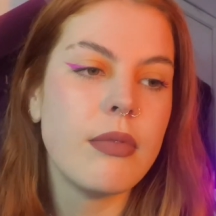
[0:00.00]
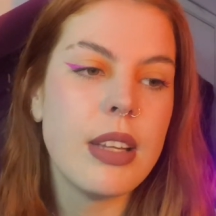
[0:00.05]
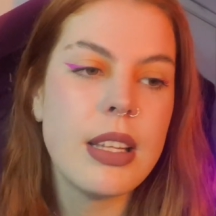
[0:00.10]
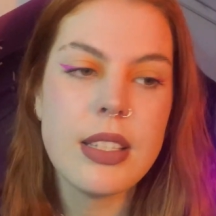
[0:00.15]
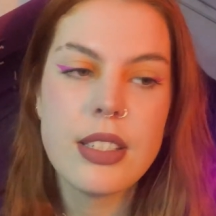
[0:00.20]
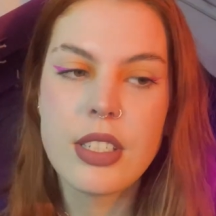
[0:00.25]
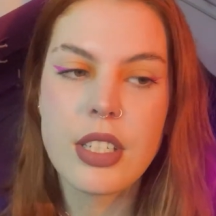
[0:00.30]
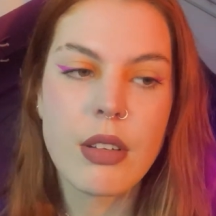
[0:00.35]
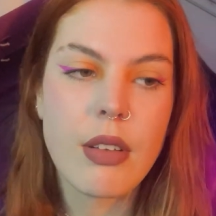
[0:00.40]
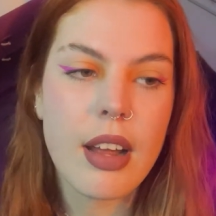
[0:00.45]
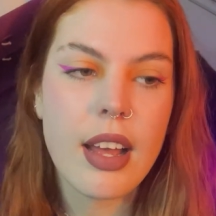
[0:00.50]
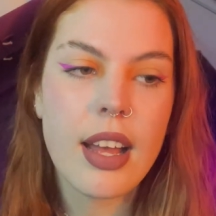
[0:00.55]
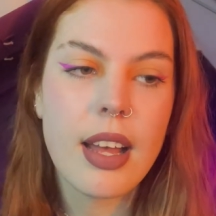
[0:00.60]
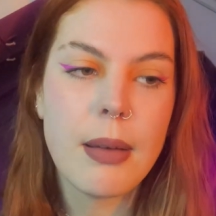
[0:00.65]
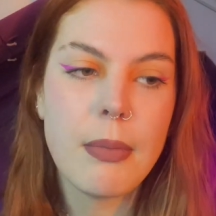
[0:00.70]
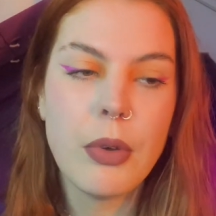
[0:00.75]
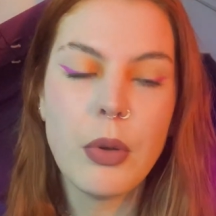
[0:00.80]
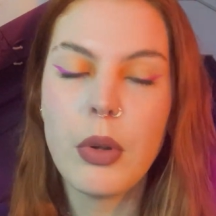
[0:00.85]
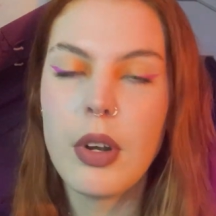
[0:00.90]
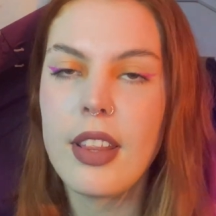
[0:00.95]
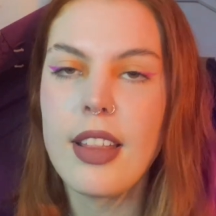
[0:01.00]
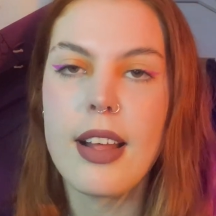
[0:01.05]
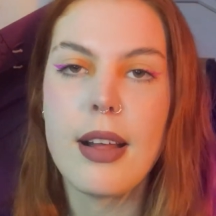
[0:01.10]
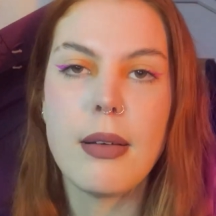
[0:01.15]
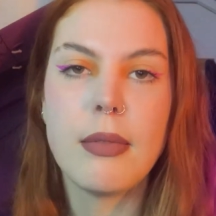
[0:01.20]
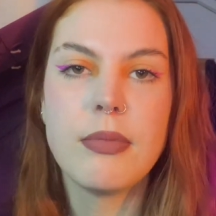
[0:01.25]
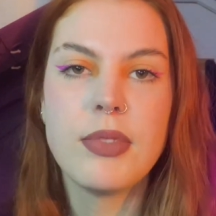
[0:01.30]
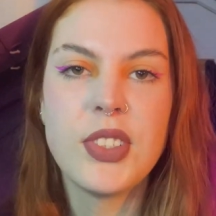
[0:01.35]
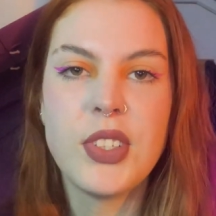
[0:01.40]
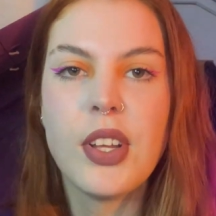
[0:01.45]
Instagram, all of
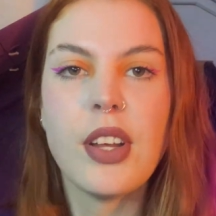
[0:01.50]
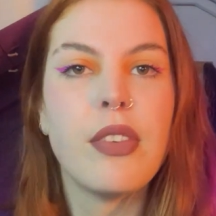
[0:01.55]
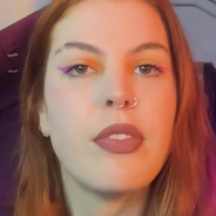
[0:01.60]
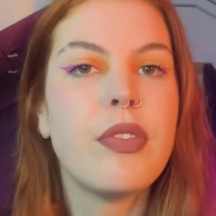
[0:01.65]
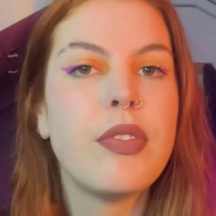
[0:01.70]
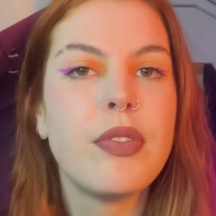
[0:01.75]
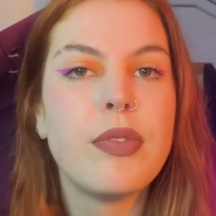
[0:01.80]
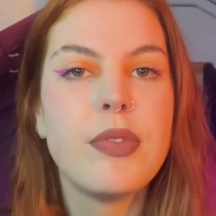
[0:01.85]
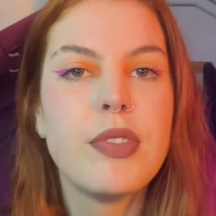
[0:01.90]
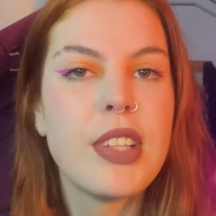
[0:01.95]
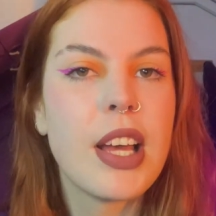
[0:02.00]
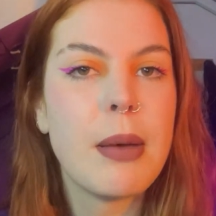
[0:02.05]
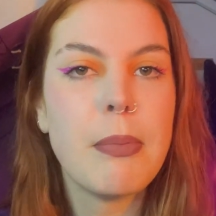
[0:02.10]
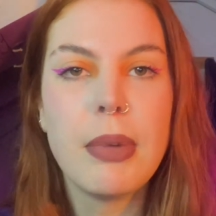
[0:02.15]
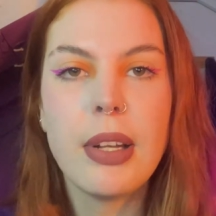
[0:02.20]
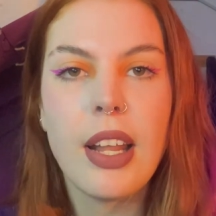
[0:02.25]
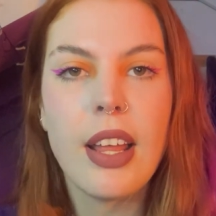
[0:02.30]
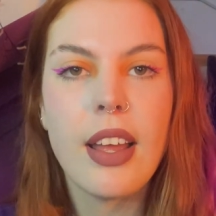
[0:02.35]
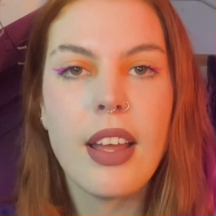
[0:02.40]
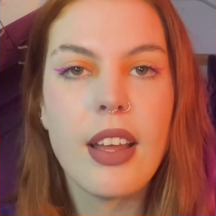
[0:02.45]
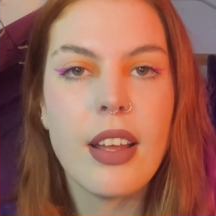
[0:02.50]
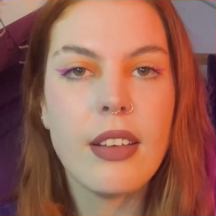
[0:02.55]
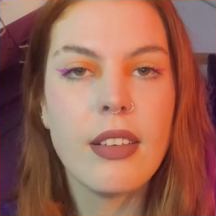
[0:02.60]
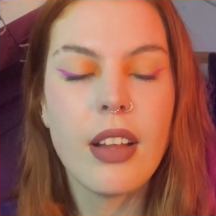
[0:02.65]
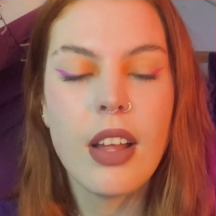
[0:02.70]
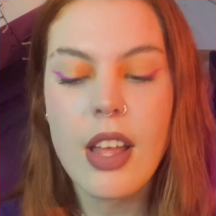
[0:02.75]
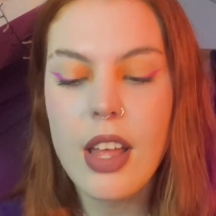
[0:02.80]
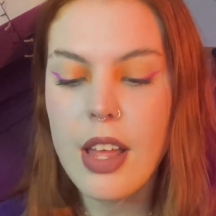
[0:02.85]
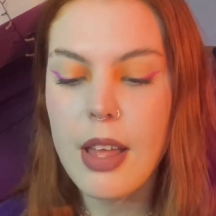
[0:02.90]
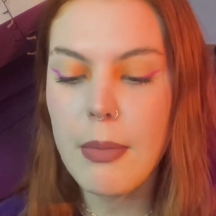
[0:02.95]
that stuff down below.
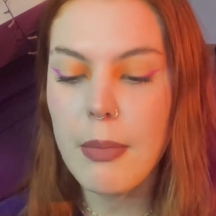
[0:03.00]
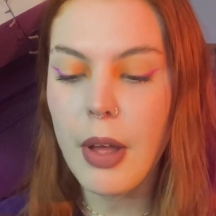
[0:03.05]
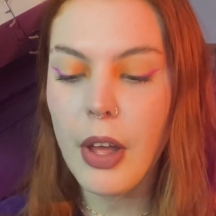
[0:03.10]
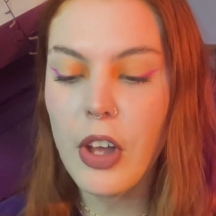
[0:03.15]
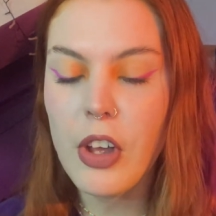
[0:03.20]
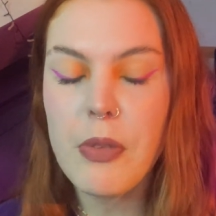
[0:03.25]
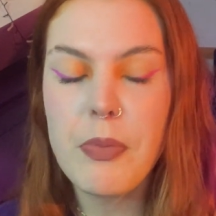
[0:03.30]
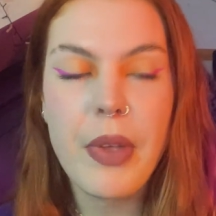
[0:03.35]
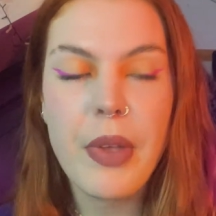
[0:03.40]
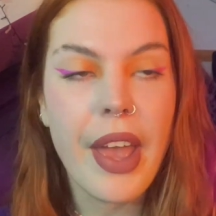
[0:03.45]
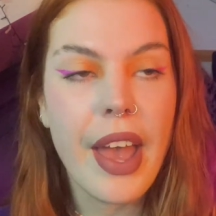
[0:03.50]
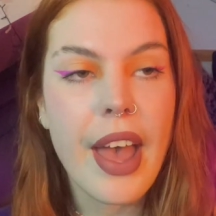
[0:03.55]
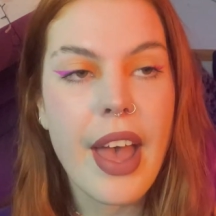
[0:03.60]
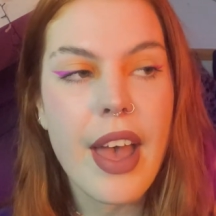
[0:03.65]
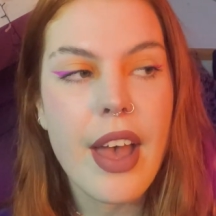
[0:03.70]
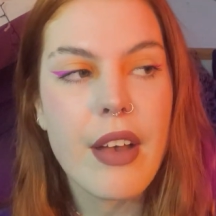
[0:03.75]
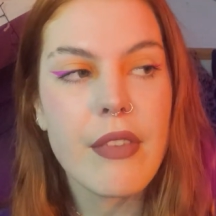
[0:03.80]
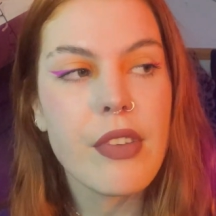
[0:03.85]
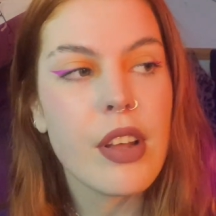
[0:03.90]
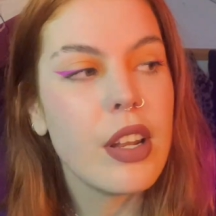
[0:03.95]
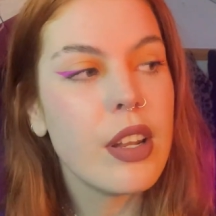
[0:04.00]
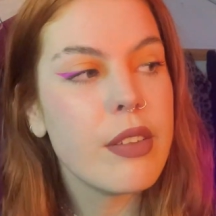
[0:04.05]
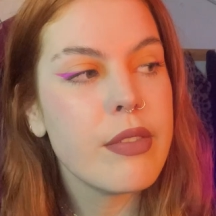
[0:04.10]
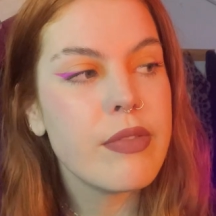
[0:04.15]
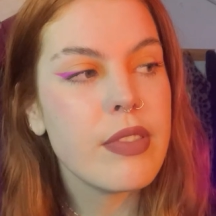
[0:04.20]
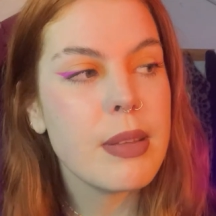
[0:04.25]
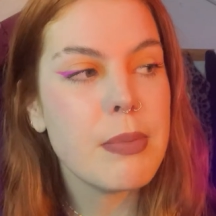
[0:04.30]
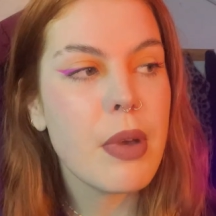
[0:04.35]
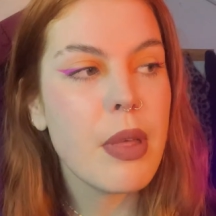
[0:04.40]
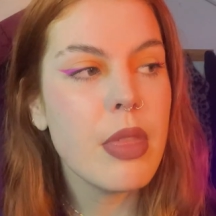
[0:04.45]
I hope you have a
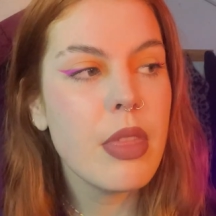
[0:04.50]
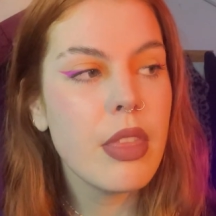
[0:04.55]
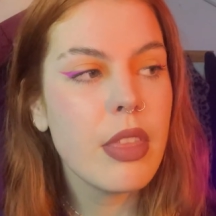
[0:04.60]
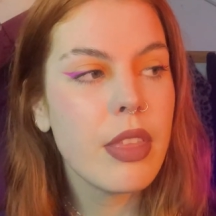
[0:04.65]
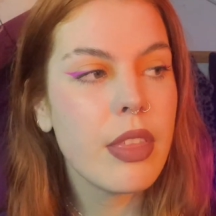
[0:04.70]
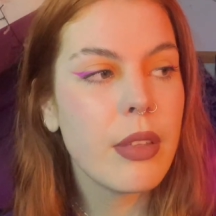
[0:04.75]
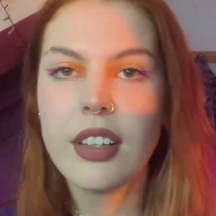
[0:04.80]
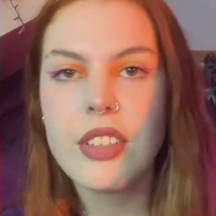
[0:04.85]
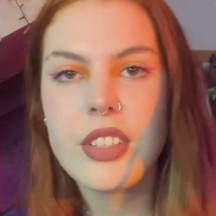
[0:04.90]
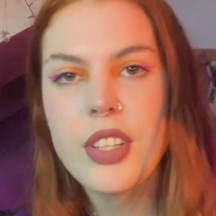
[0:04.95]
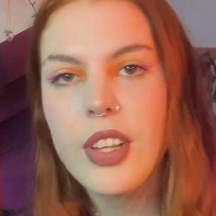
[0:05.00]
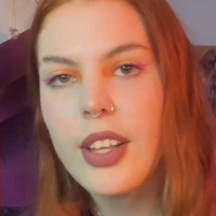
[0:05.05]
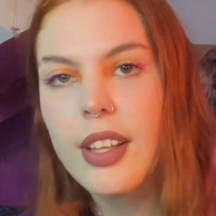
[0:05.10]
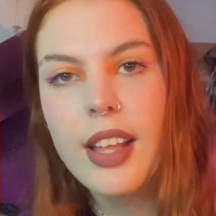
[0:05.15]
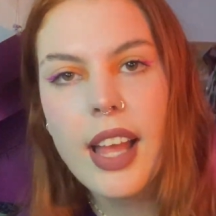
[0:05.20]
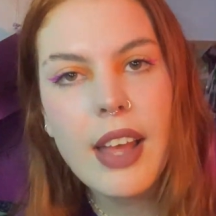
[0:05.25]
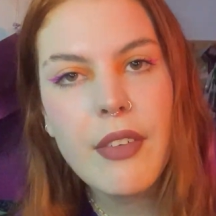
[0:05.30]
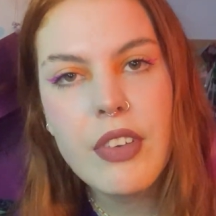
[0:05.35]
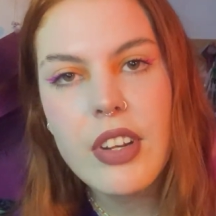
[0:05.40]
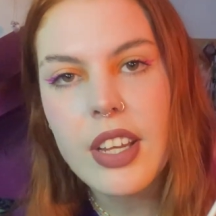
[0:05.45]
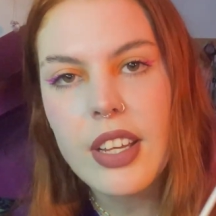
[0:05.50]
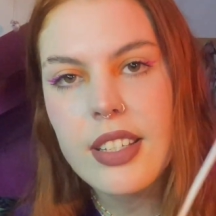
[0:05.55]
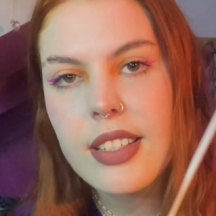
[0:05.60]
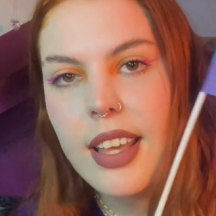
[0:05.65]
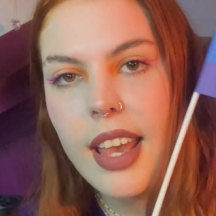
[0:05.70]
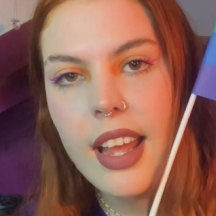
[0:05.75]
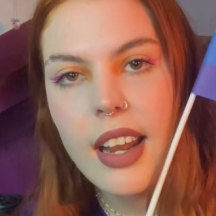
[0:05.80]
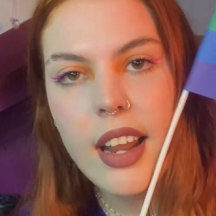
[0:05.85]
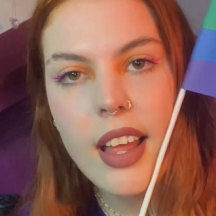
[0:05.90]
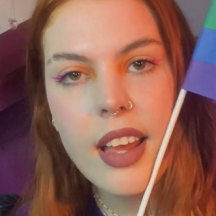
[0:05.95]
lovely month. Have a nice
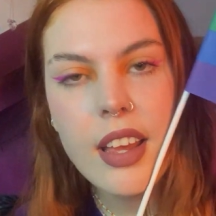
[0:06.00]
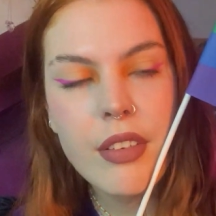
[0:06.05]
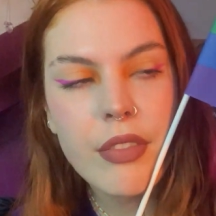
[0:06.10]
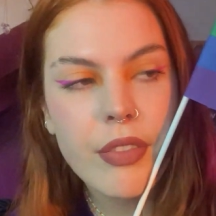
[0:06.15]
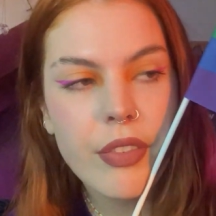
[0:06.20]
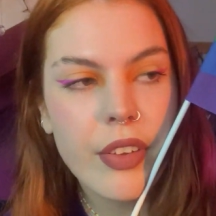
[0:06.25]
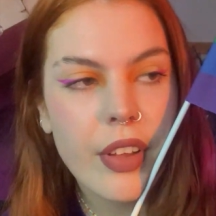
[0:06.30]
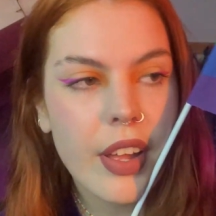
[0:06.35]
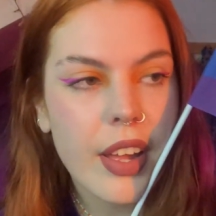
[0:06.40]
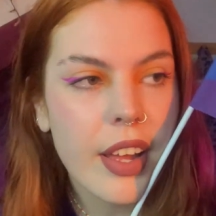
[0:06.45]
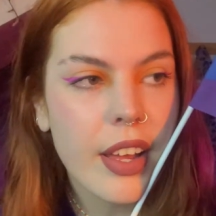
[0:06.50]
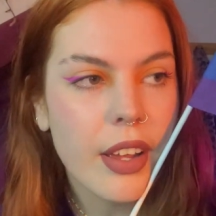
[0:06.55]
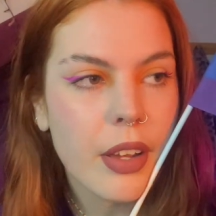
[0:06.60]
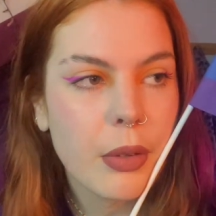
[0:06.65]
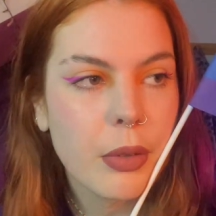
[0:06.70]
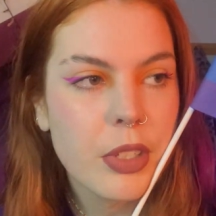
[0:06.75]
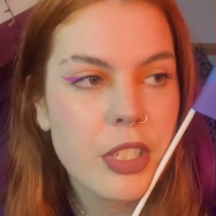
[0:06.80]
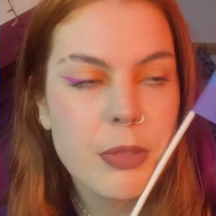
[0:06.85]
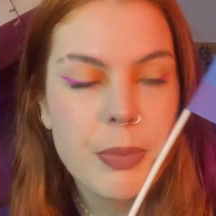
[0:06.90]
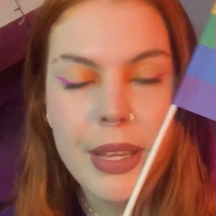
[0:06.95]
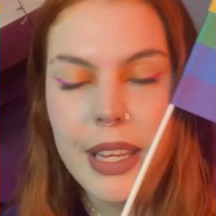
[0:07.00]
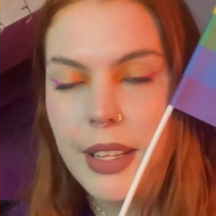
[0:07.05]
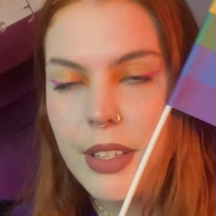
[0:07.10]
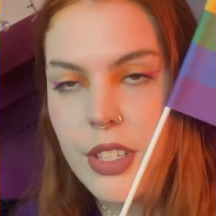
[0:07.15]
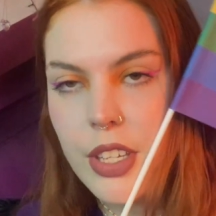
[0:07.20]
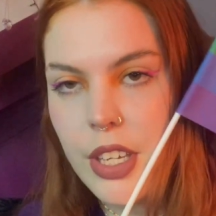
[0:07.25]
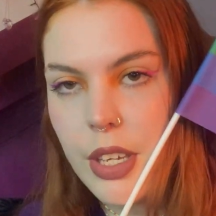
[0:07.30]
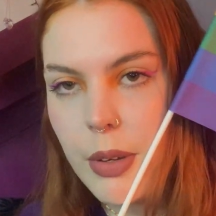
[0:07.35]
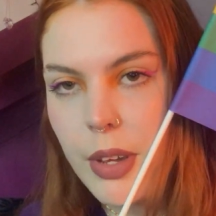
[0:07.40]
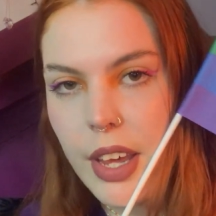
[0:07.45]
gay life. I'll speak
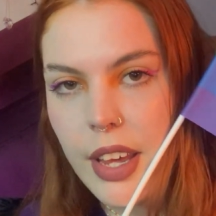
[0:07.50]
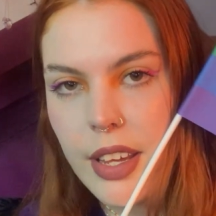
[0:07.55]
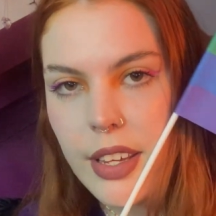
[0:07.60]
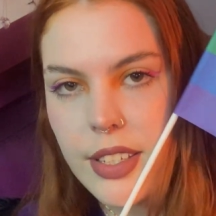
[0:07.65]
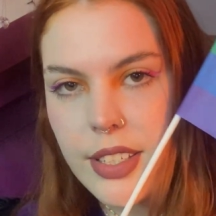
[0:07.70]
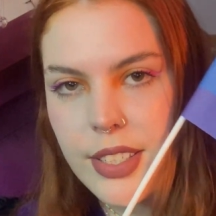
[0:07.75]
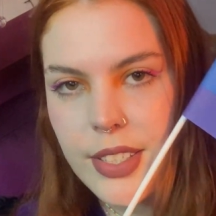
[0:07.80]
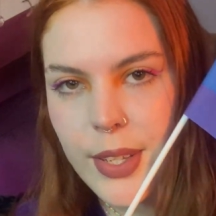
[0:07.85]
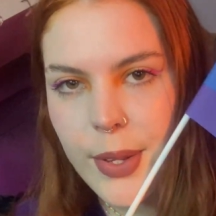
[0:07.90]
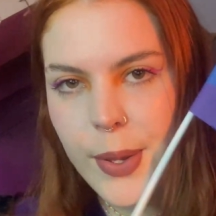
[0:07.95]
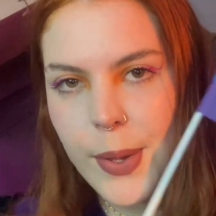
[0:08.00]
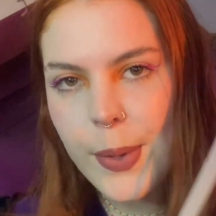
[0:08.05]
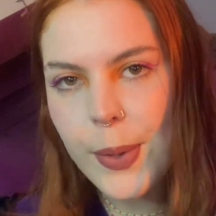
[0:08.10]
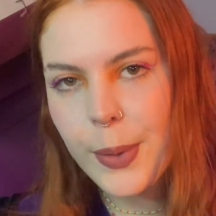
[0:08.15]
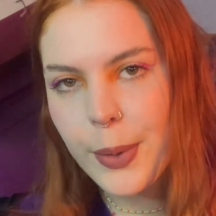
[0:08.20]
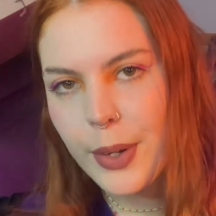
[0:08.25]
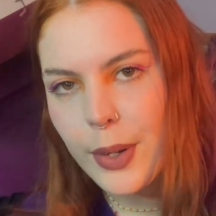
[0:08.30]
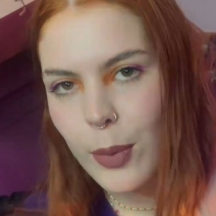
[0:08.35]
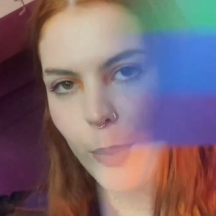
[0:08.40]
to you guys soon.